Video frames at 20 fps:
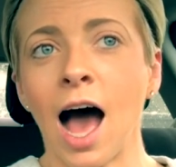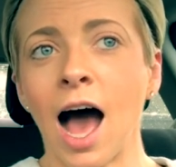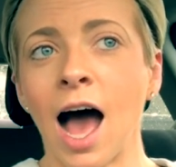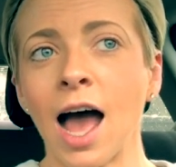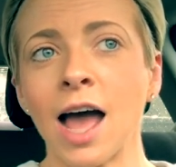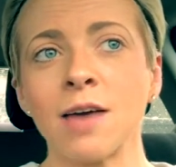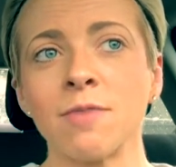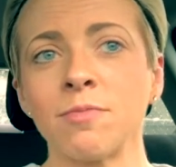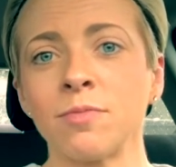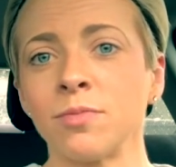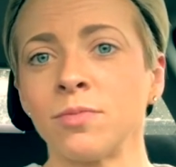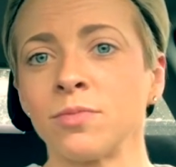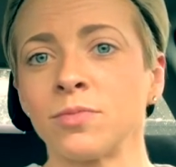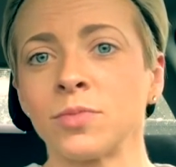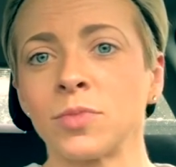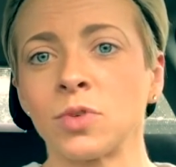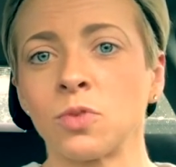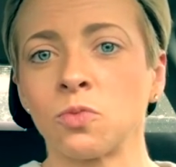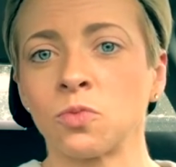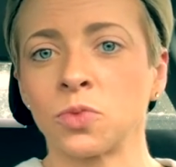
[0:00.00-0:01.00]

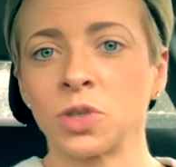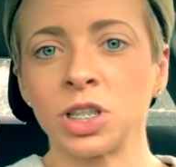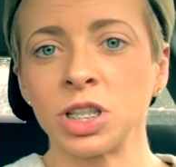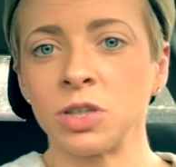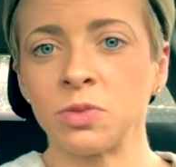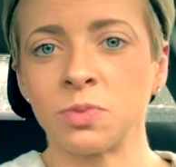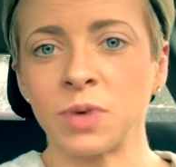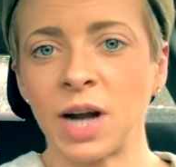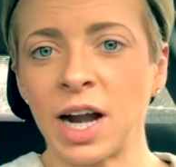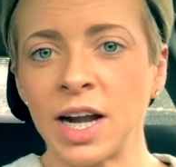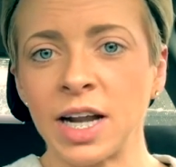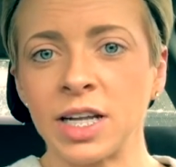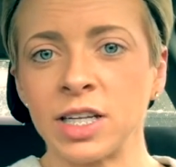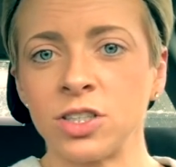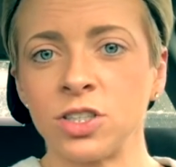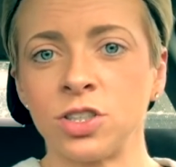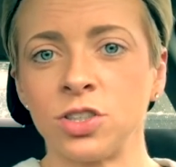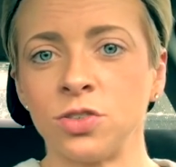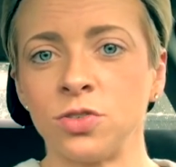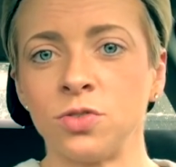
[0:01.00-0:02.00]
I'm really ready
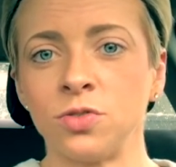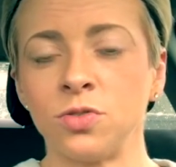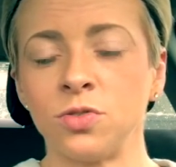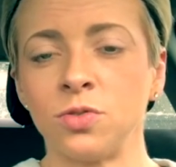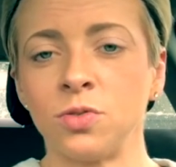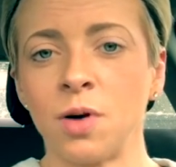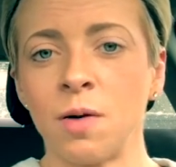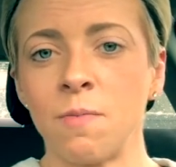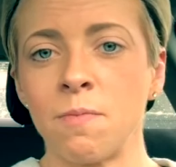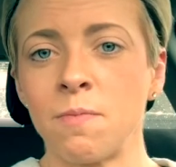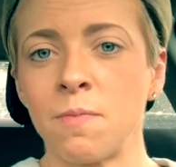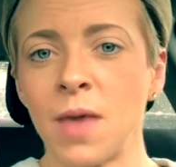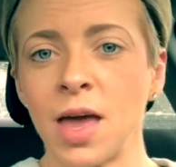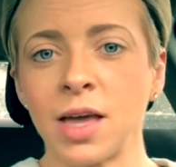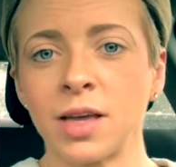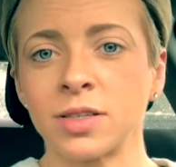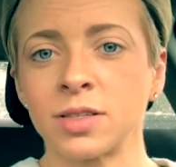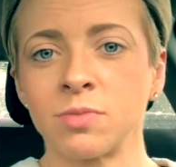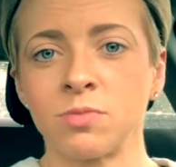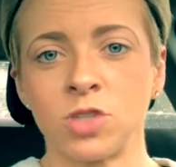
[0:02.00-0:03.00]
to
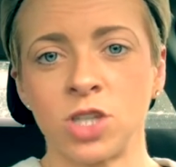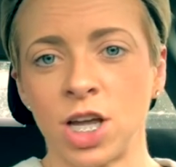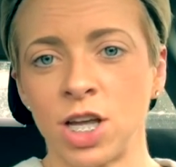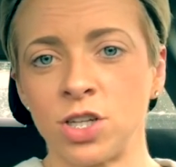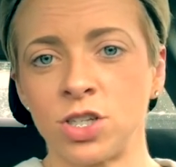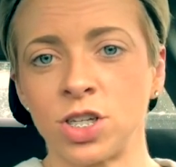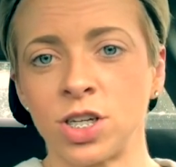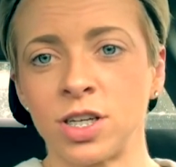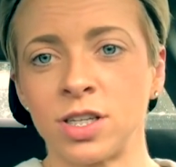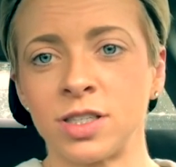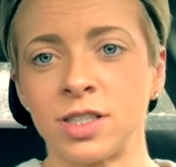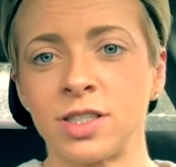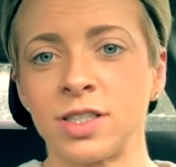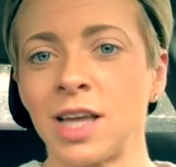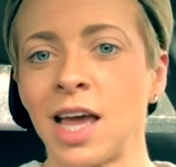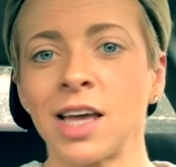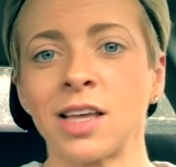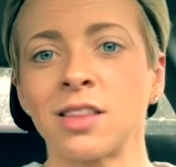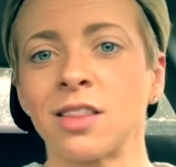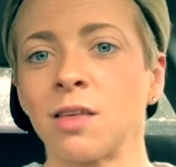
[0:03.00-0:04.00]
make some changes,
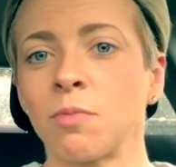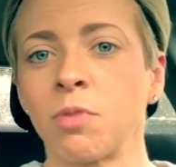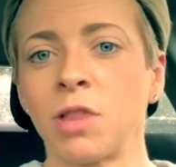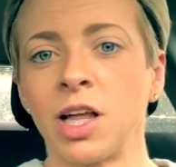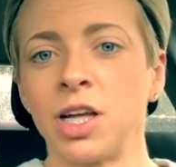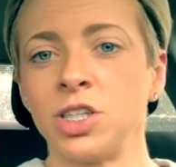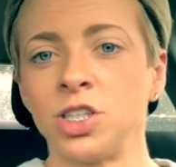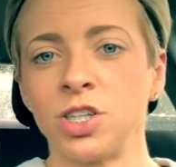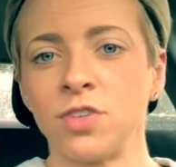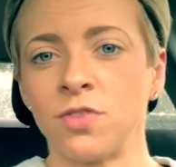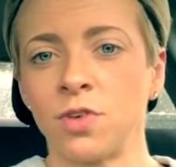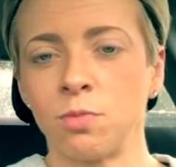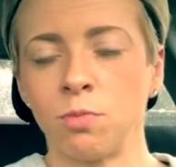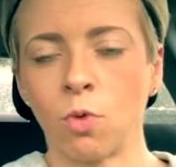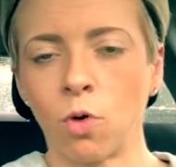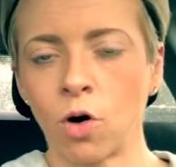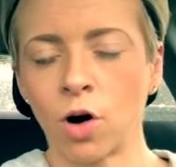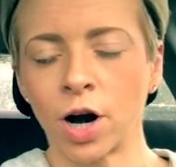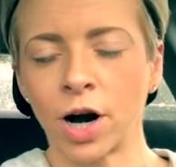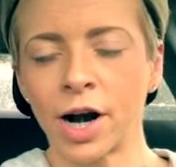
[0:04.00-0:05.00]
take the plunge even
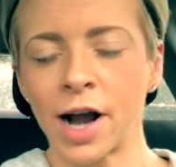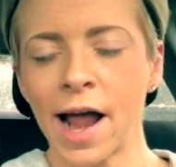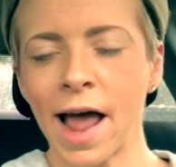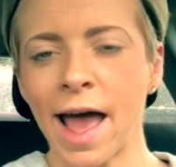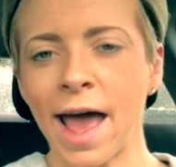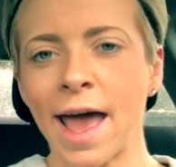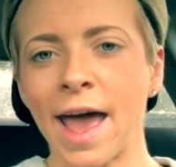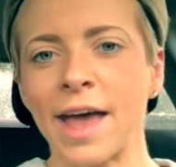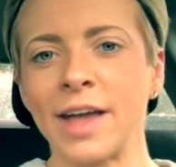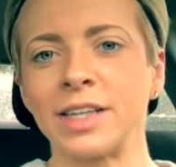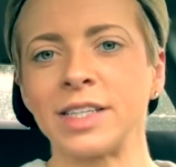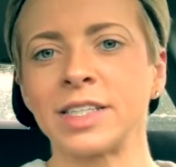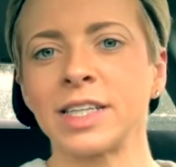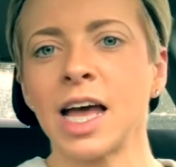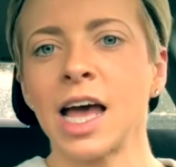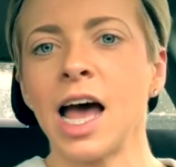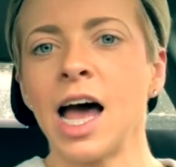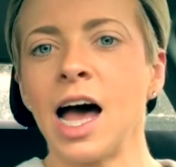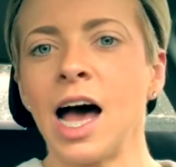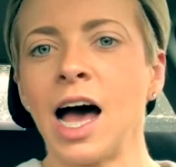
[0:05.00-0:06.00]
more. And
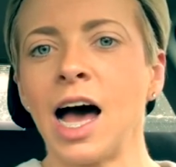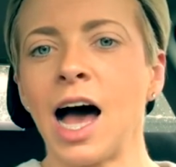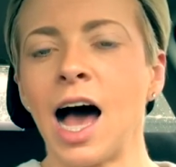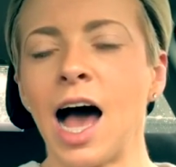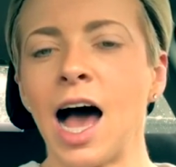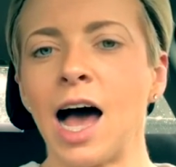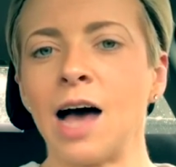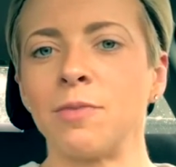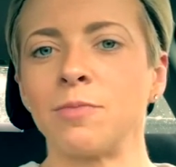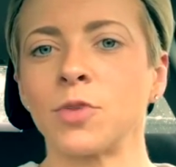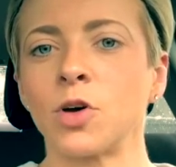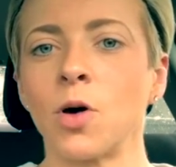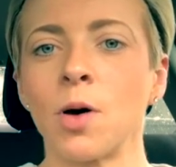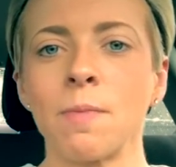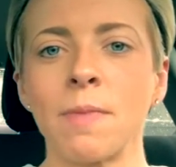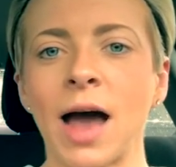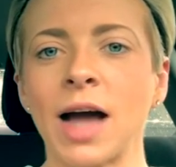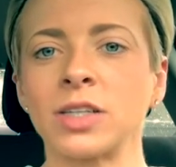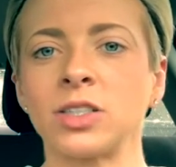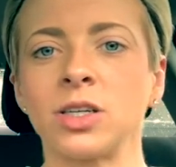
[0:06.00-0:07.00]

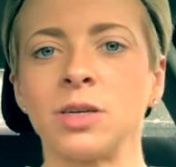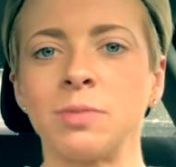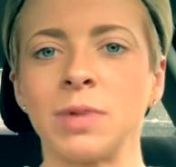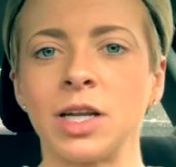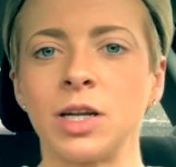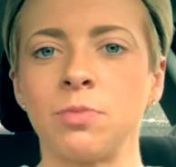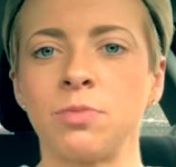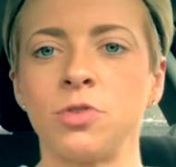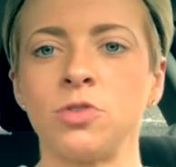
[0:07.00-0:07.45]
going back to Amanda